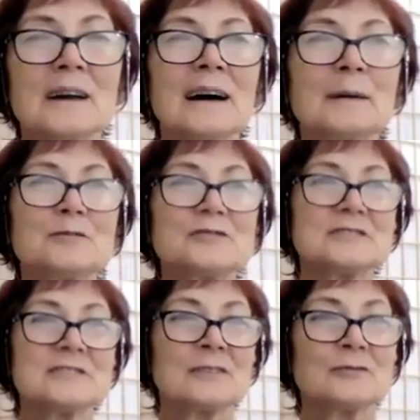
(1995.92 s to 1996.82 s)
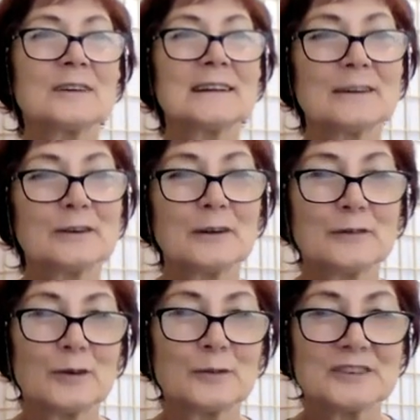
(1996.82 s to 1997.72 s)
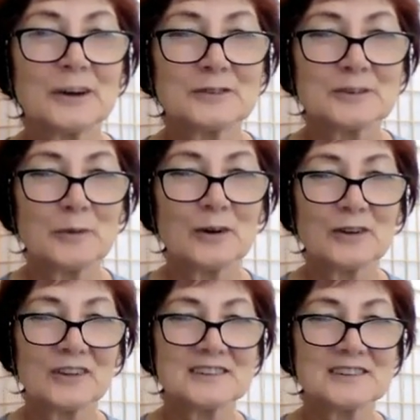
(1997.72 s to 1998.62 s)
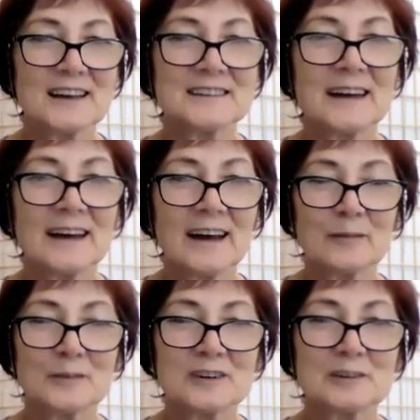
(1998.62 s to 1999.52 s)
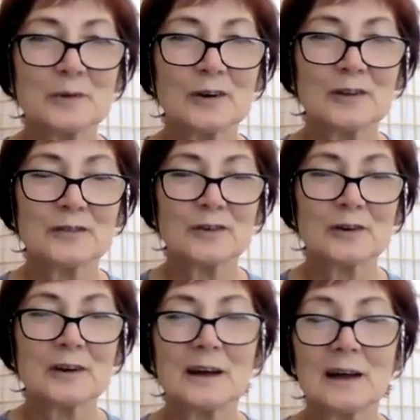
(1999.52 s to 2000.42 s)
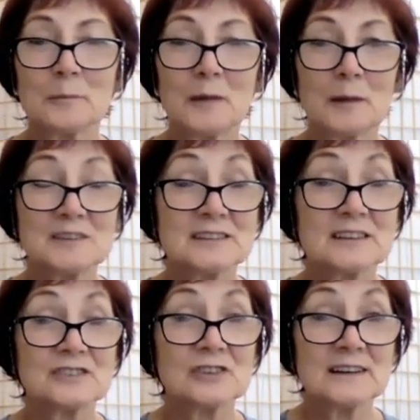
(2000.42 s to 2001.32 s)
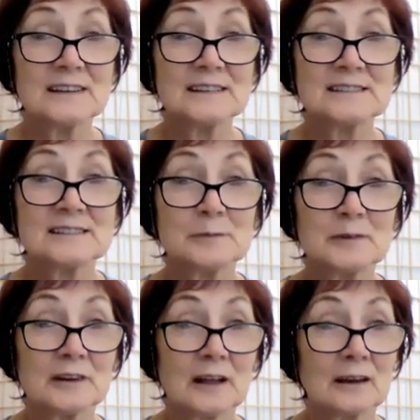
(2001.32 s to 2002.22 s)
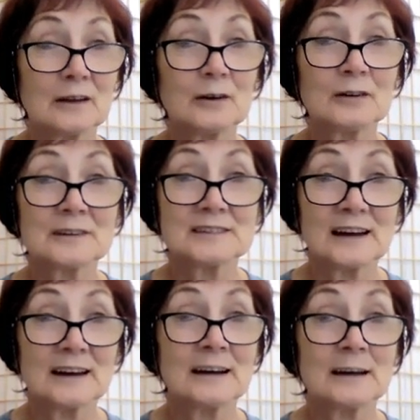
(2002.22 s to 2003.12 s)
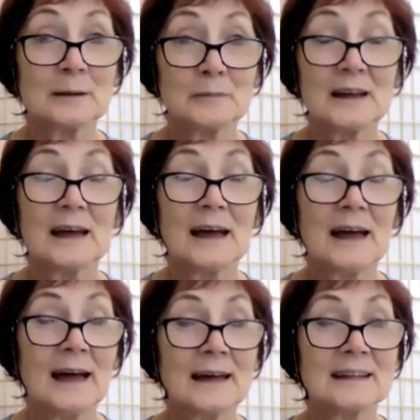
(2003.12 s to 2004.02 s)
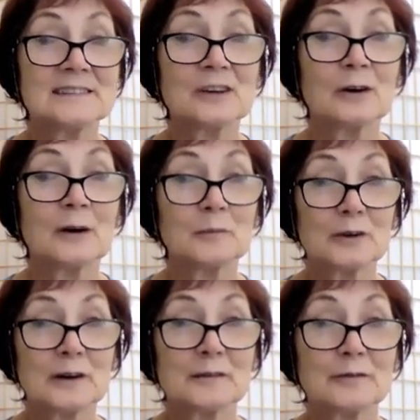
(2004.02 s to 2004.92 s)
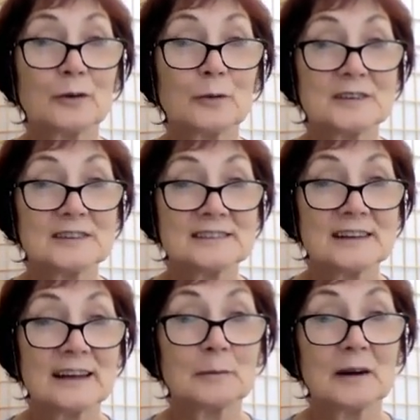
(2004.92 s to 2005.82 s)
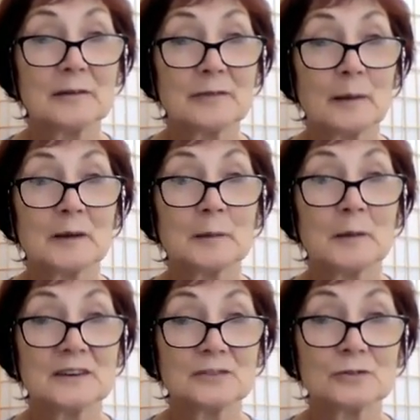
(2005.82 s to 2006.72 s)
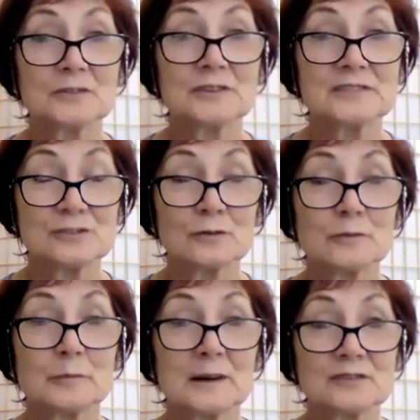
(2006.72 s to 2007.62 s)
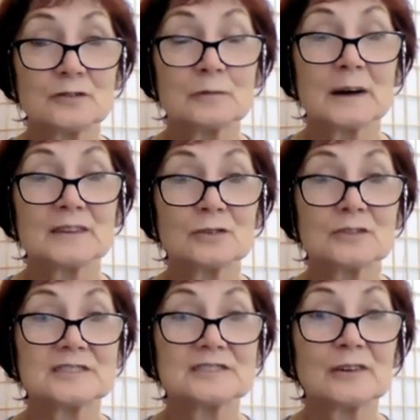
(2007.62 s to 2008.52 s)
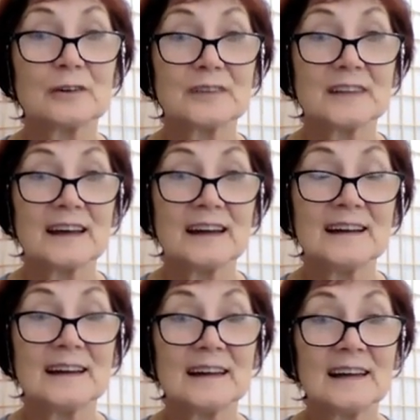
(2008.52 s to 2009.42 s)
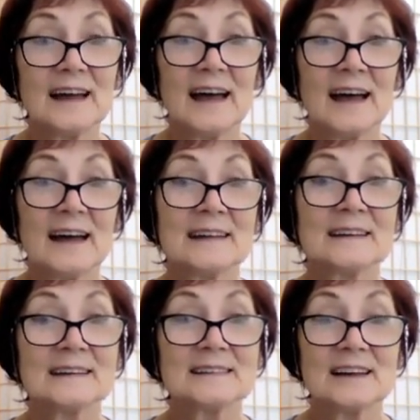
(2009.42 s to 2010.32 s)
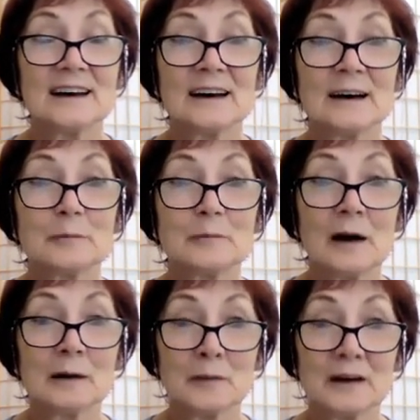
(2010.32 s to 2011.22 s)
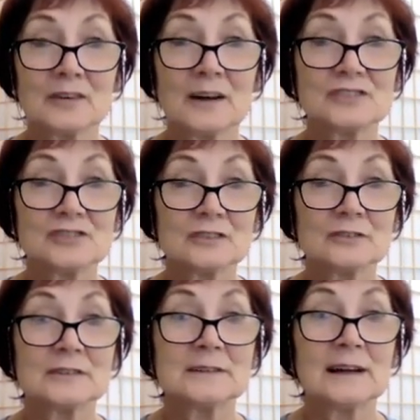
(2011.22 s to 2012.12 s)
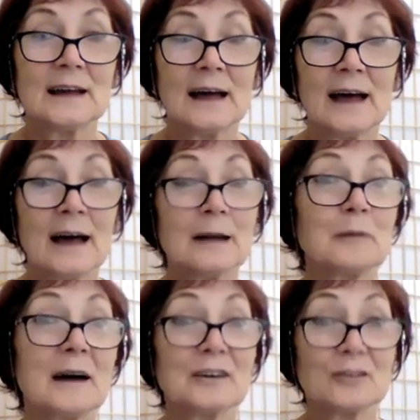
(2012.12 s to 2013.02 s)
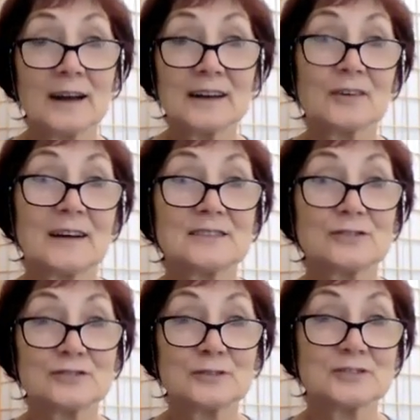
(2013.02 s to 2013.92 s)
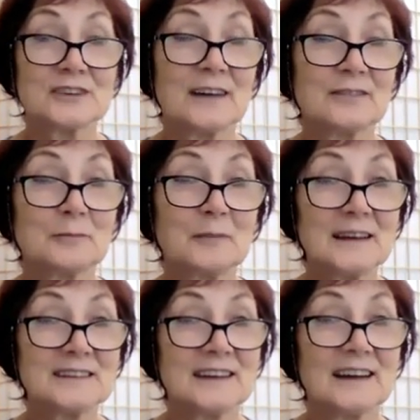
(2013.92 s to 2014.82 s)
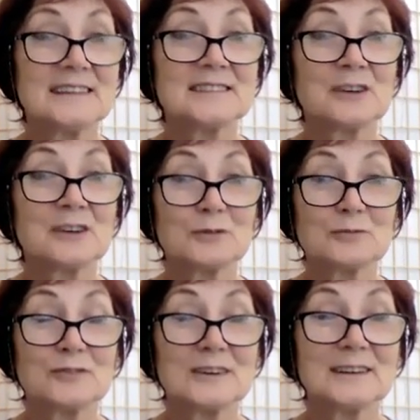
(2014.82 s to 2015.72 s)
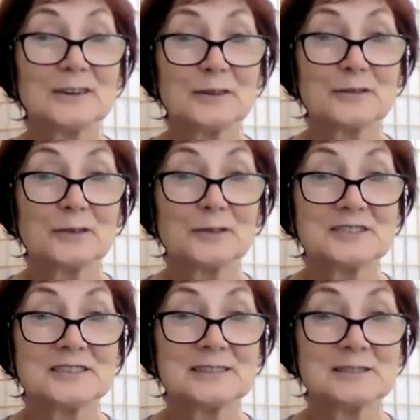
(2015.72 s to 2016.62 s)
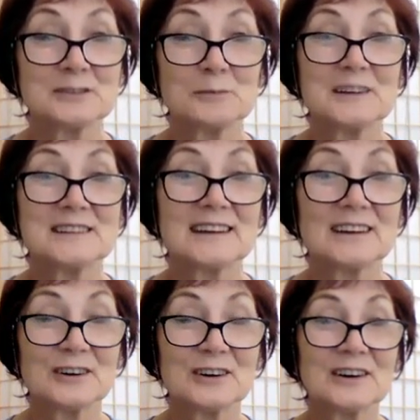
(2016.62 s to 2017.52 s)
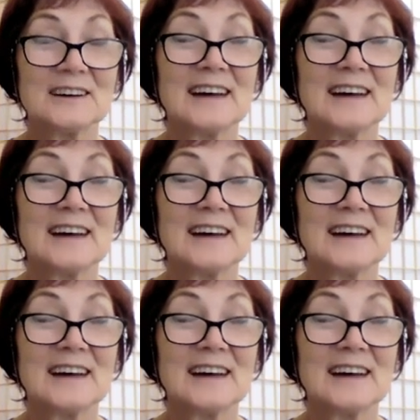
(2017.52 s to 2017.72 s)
I'm really looking forward to going to Perth on Saturday. I haven't been to Perth for maybe 6 years. It's been a long time. And so I'm looking forward to seeing my family, my daughters. Two of my daughters are over there, and my grandchildren and my great granddaughter, which I haven't met yet. So we're really looking forward to meeting her.